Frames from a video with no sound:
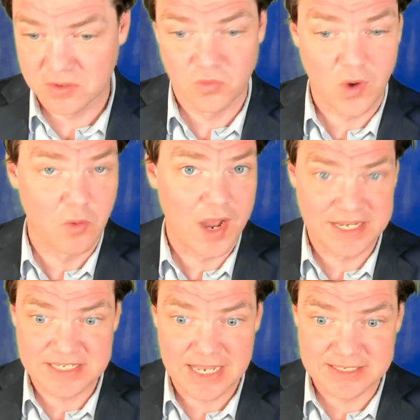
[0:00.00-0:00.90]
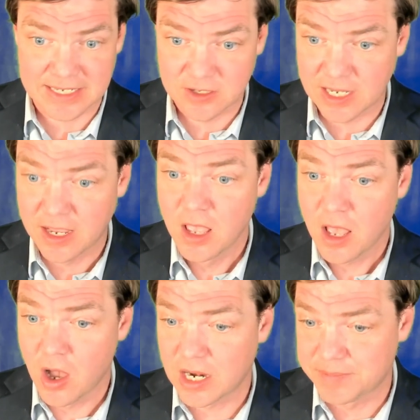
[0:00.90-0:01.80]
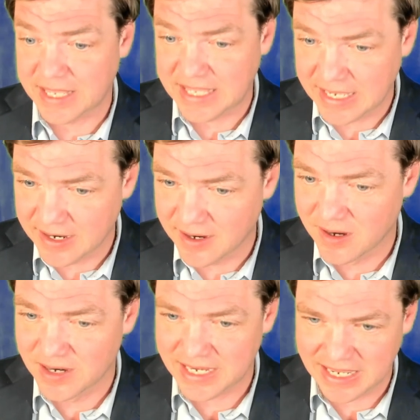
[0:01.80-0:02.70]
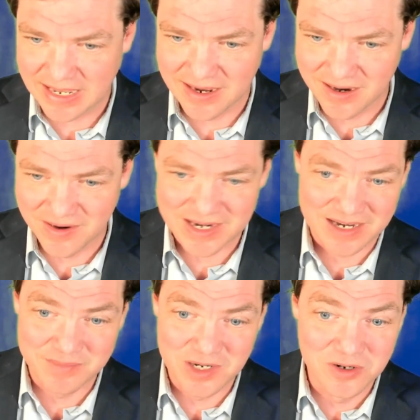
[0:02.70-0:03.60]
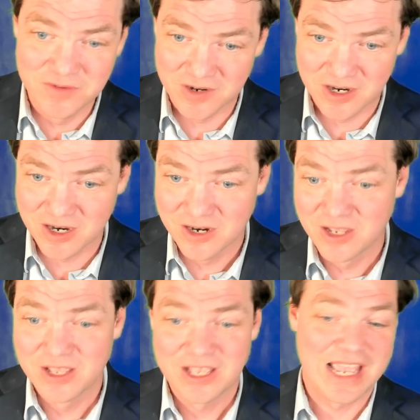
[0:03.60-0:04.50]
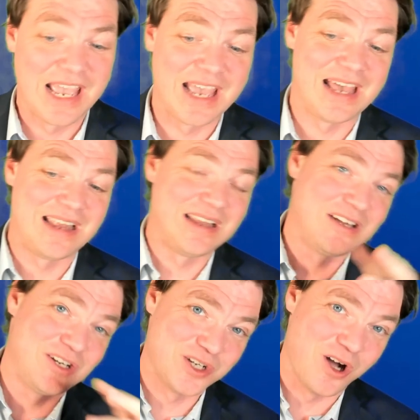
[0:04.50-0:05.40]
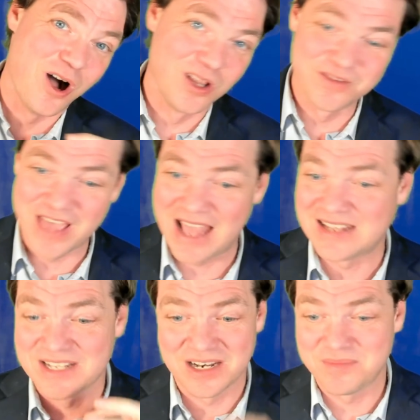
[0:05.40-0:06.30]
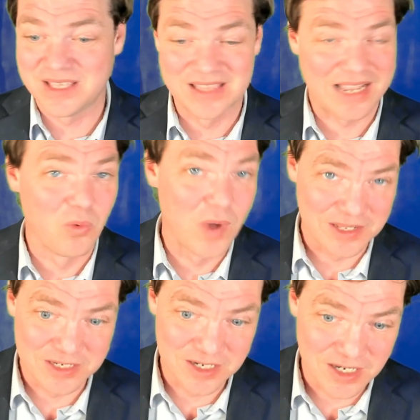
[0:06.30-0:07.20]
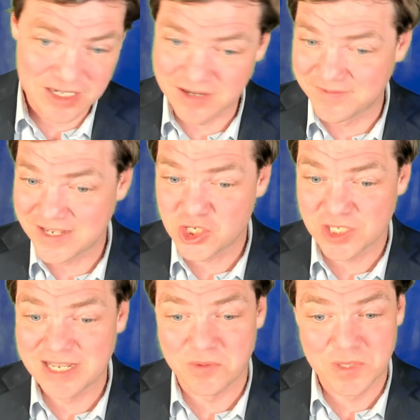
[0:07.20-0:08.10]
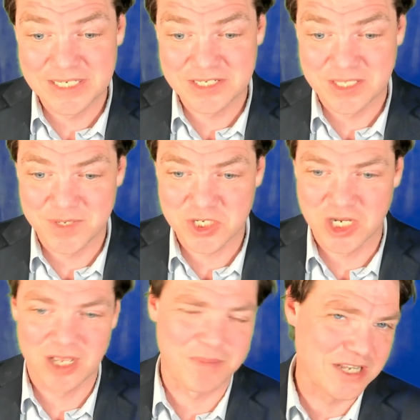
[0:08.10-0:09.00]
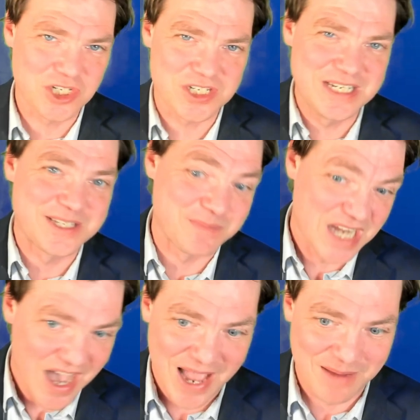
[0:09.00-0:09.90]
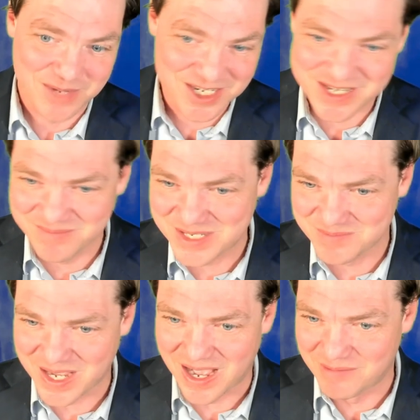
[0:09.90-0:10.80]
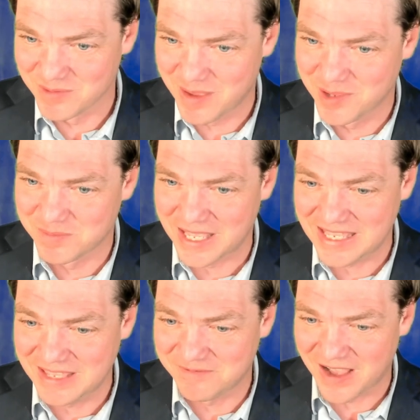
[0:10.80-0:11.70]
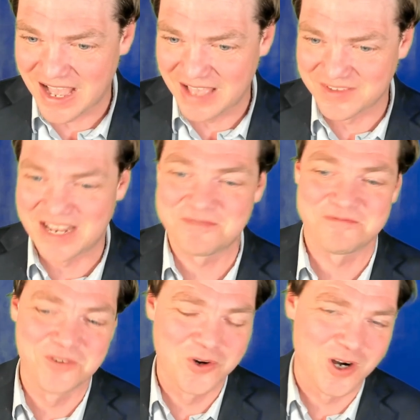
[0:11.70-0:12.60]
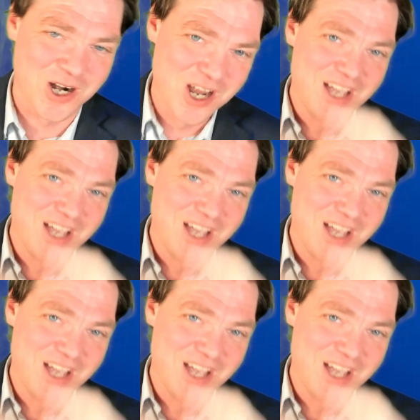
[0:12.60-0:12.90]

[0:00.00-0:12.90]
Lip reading: what white is saying is like, they're like, oh, I'm going to play here and here, and I'm going to maneuver, and all of that is going to be like well and good, and eventually I'll release the bishop. I just need some time. Just give me some time. Or maybe I'll play e5 and f4